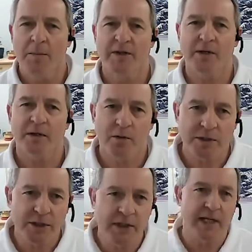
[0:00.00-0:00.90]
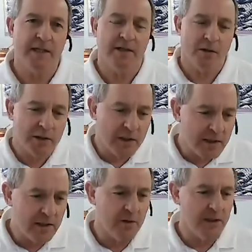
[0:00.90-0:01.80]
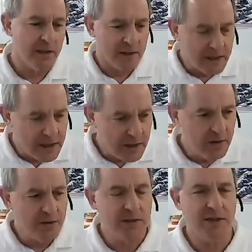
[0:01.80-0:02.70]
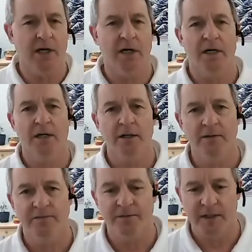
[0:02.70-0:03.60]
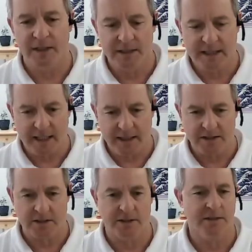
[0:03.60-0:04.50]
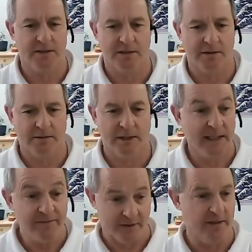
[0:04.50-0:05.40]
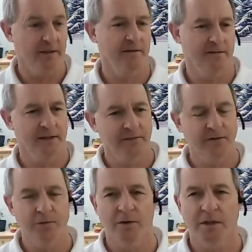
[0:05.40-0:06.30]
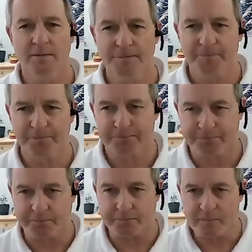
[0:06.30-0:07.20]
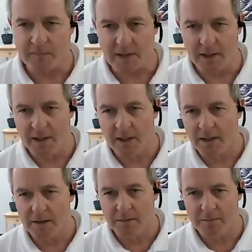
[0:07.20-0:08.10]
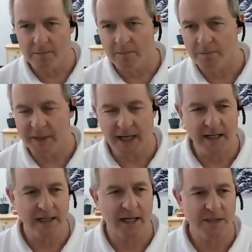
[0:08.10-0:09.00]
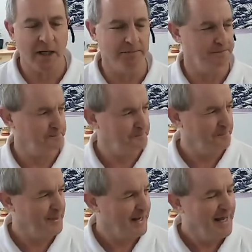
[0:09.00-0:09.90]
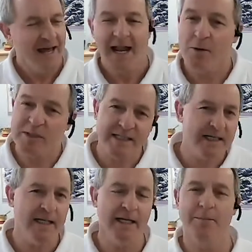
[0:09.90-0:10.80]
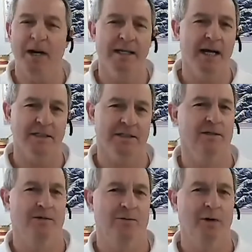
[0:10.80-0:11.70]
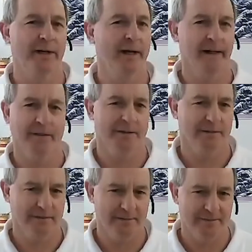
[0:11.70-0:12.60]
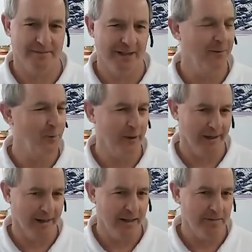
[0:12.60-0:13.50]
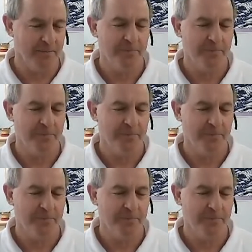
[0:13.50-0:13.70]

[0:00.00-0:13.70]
But the, those, the, the, the, the years of intense living, if you will, um, began to catch up. And I was sitting at my desk one night, you know, working late,